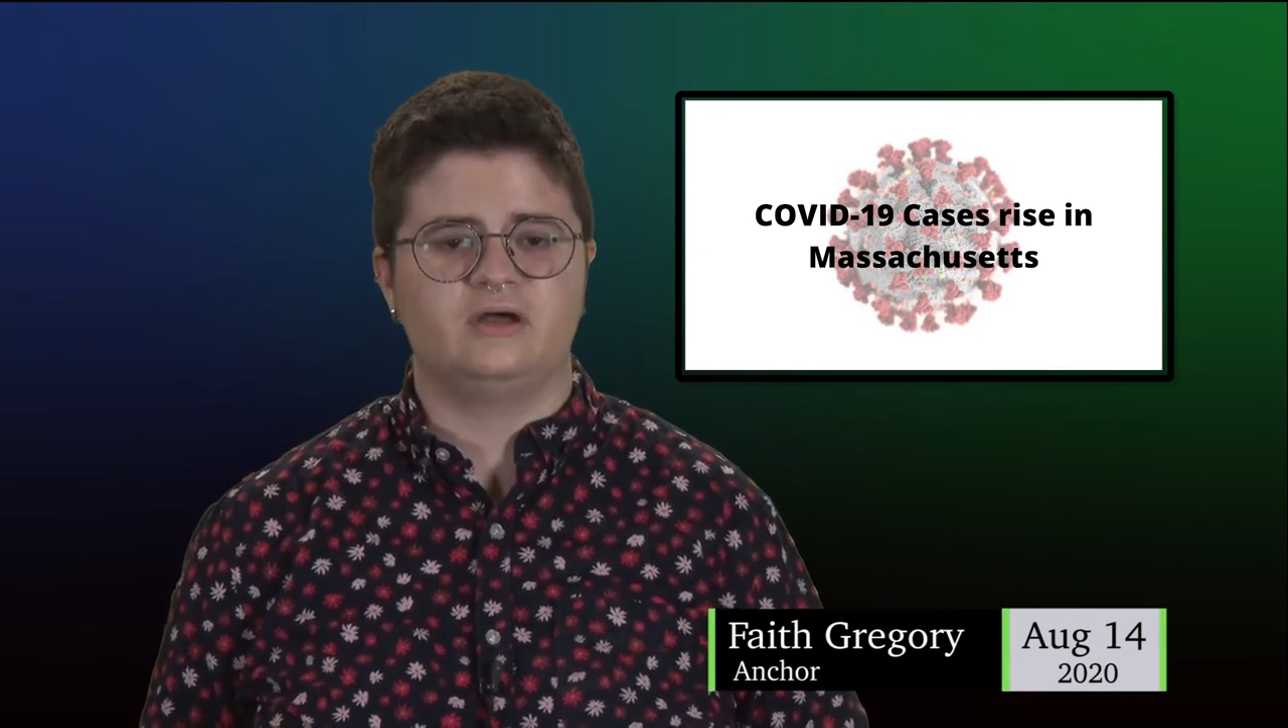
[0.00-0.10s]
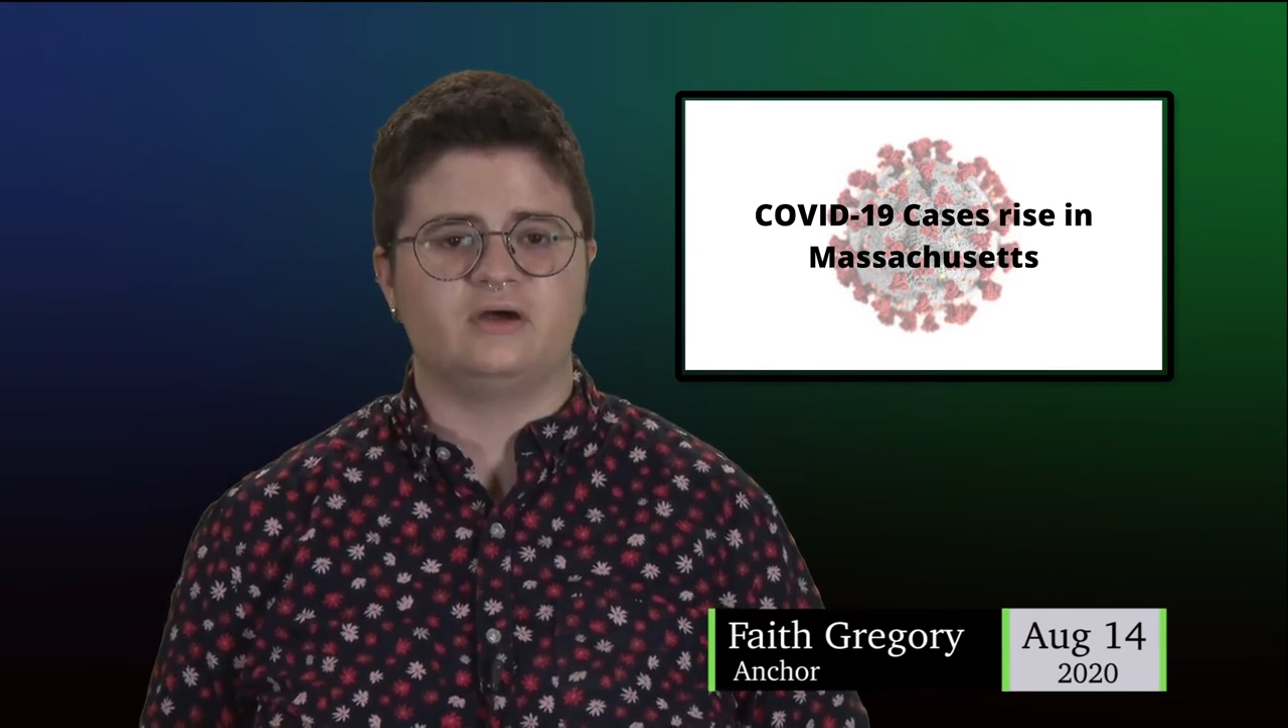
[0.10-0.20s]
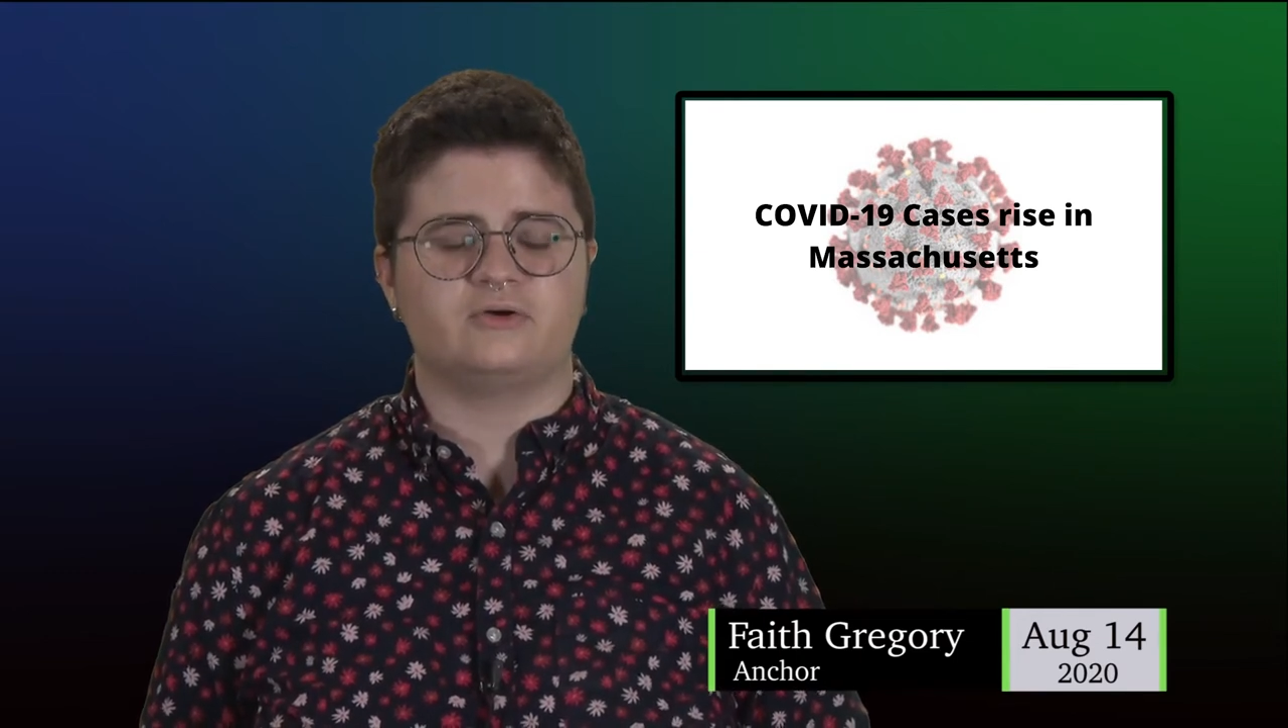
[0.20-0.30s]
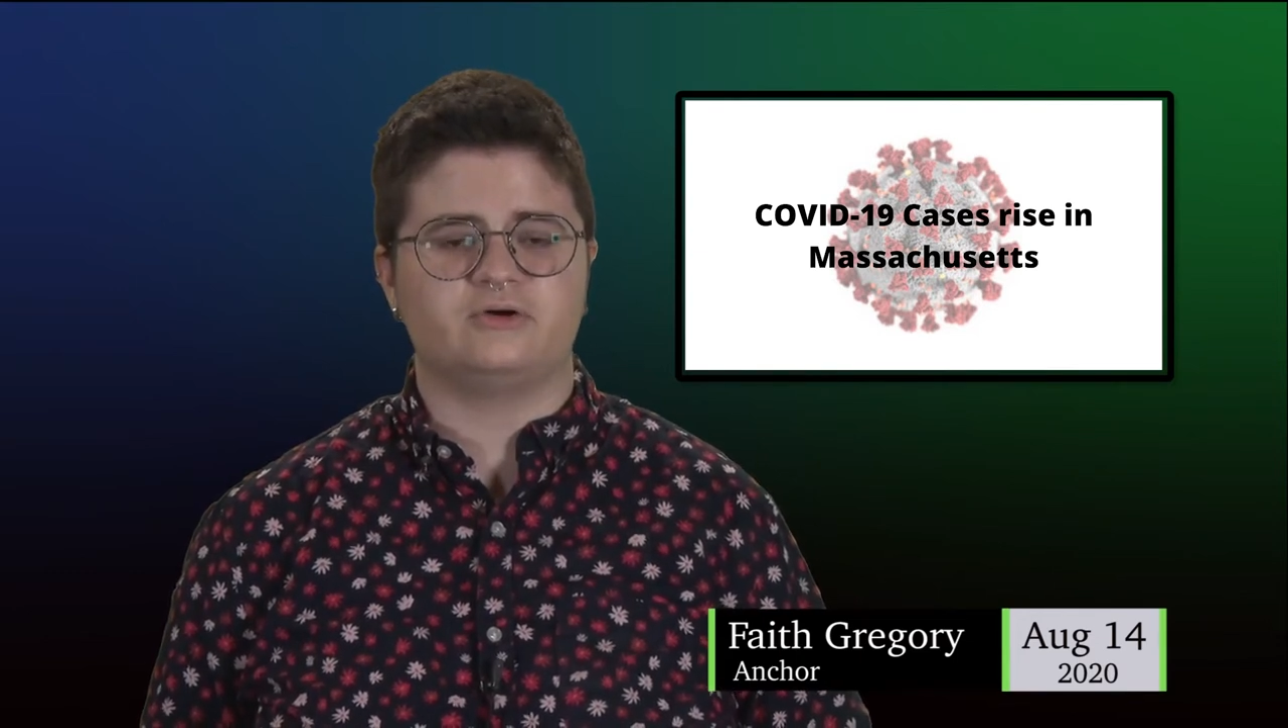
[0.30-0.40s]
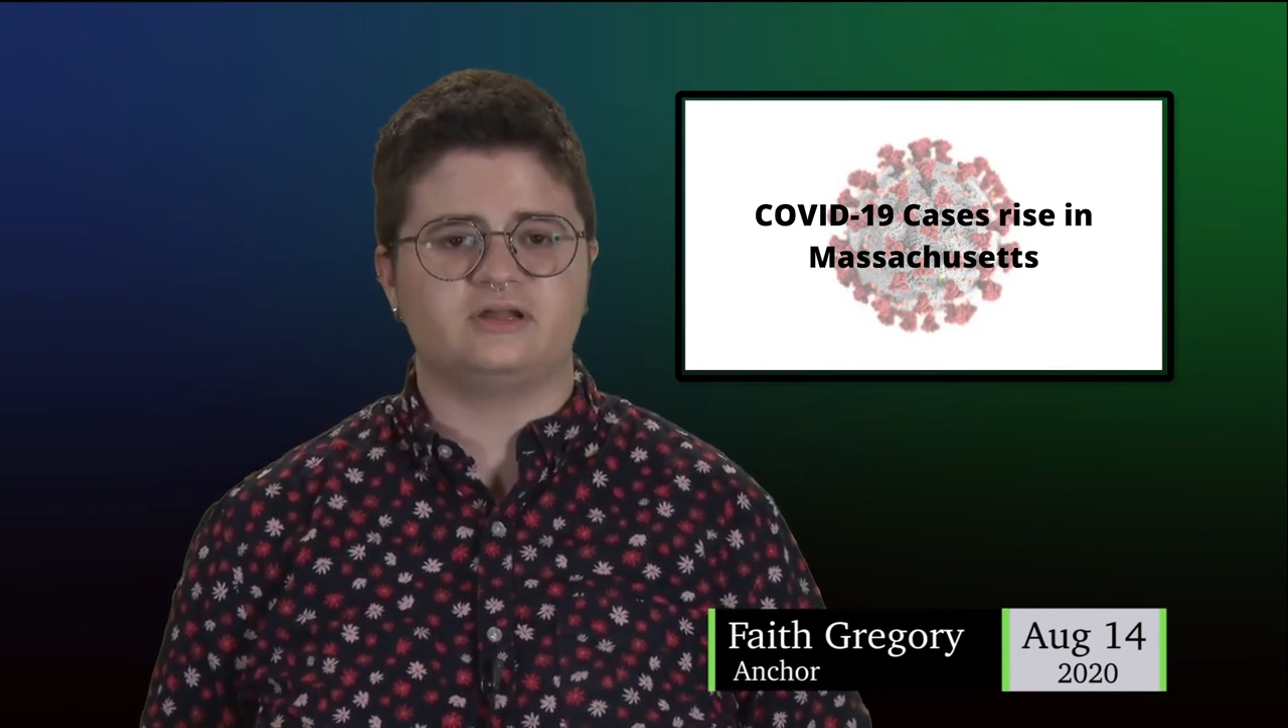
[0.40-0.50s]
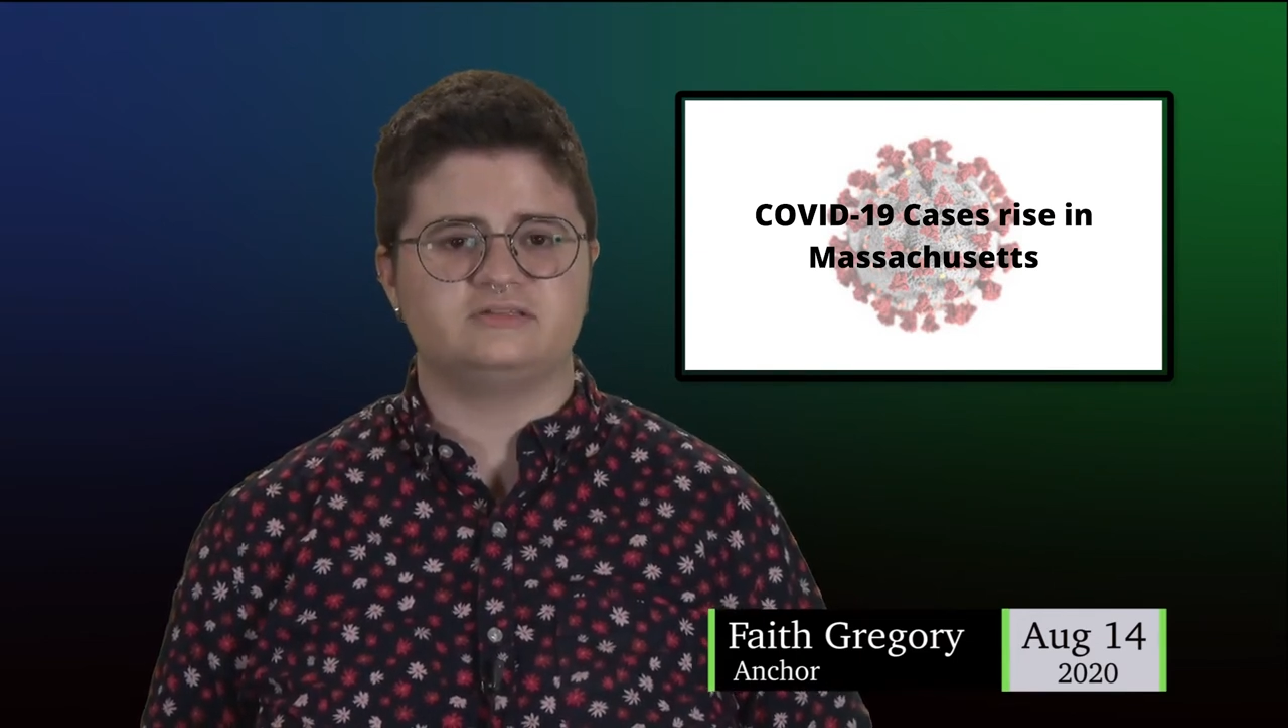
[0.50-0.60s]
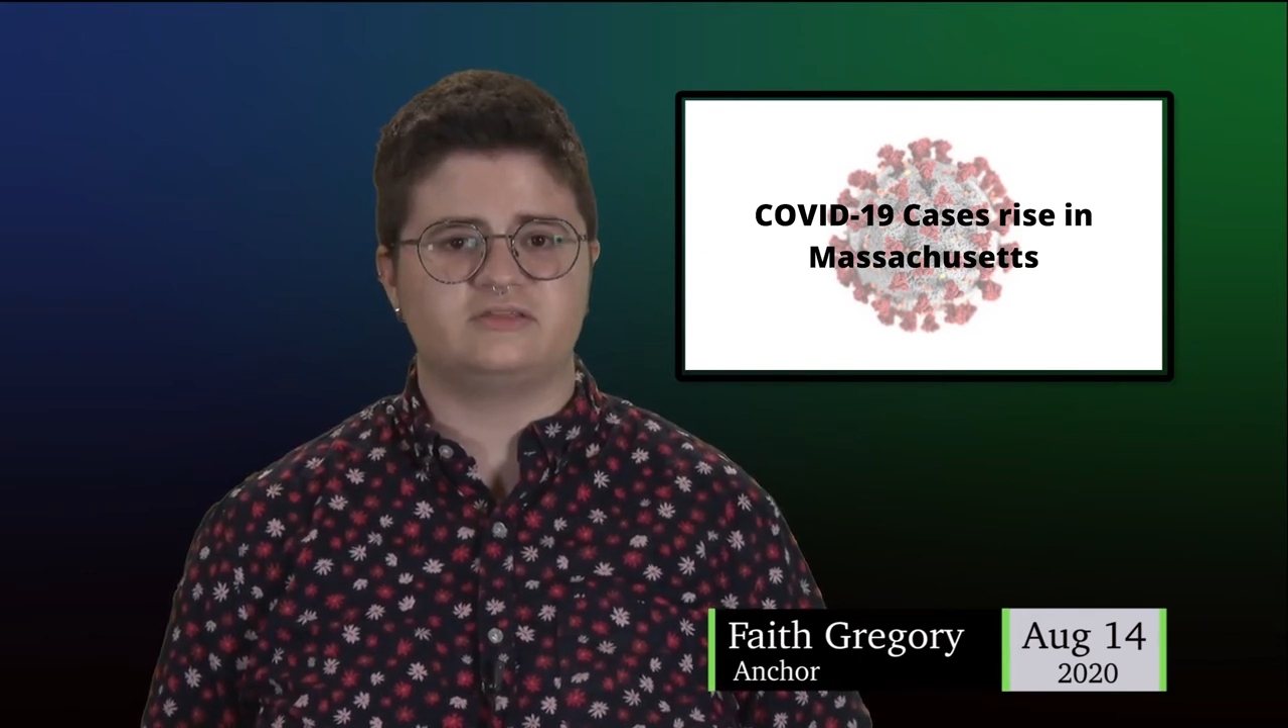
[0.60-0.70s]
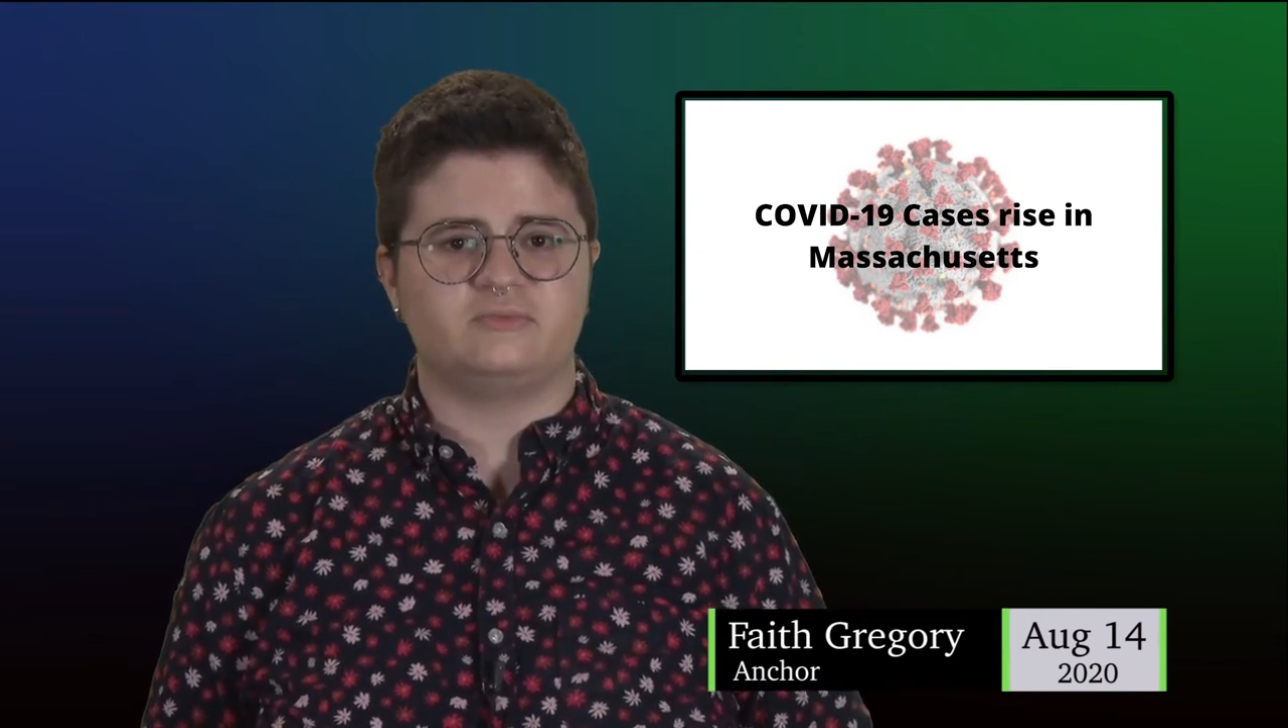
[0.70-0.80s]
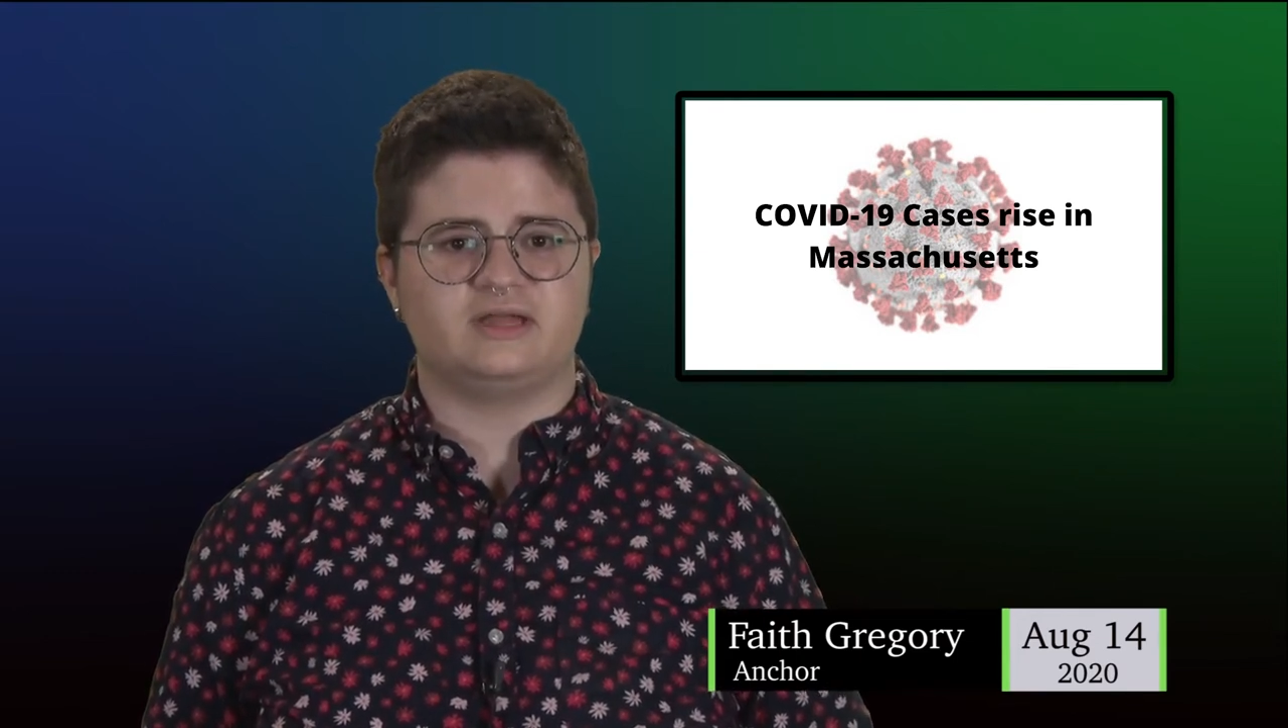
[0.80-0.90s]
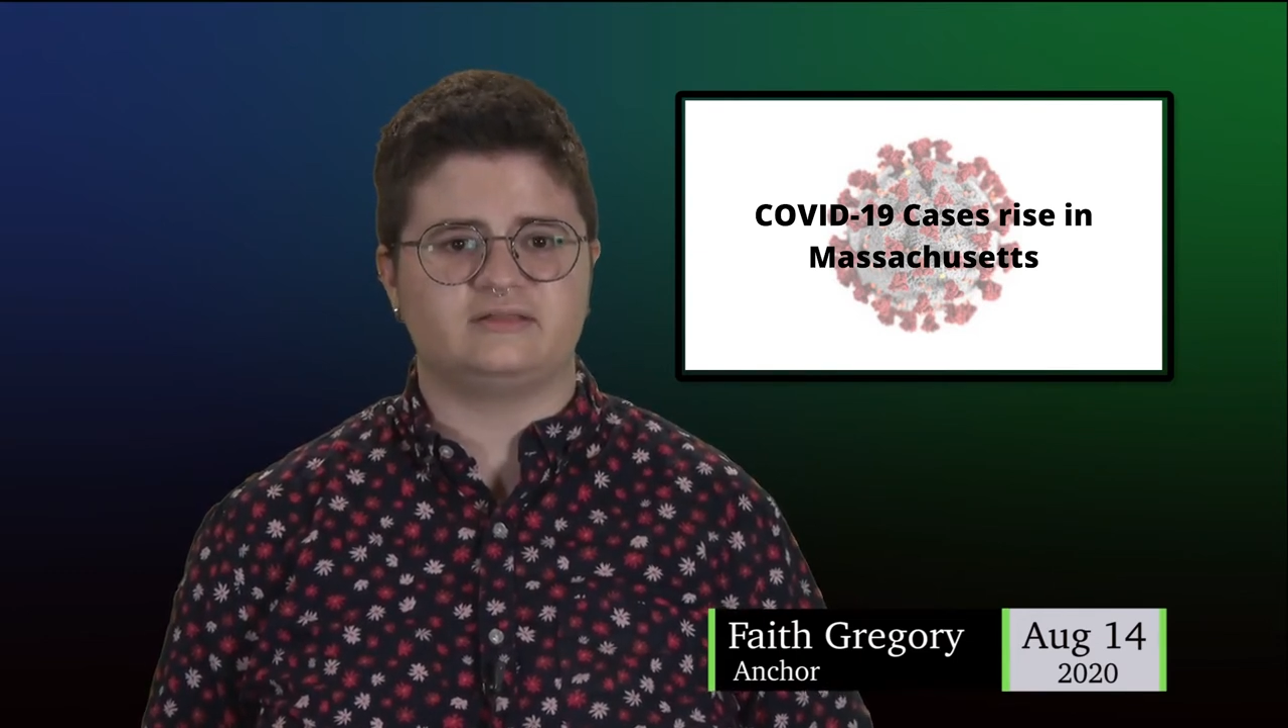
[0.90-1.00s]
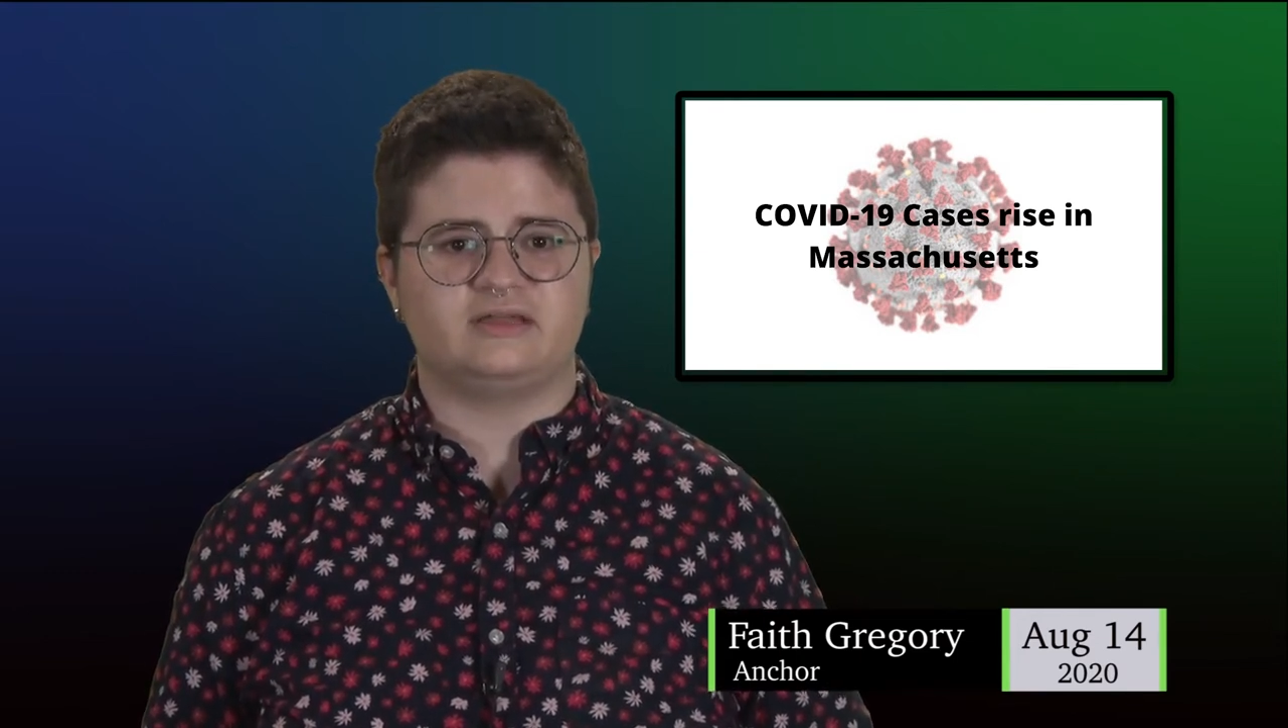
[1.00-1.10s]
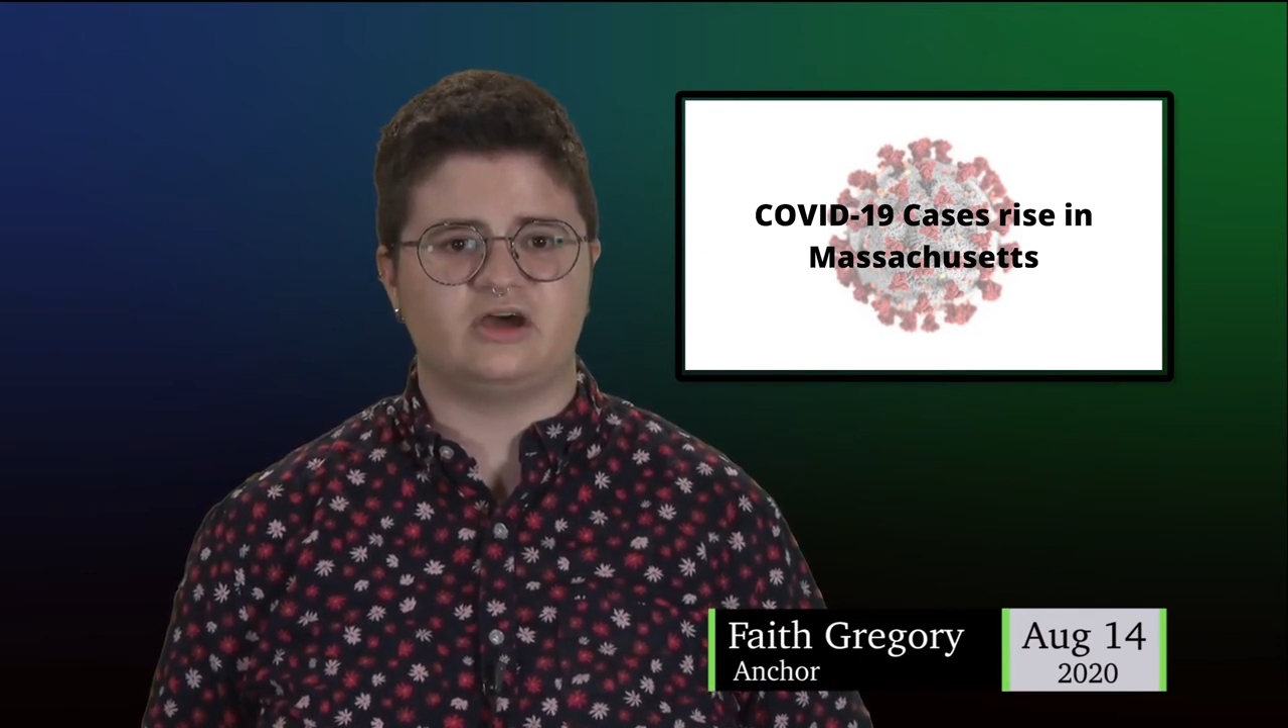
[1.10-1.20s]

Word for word: According to the weekly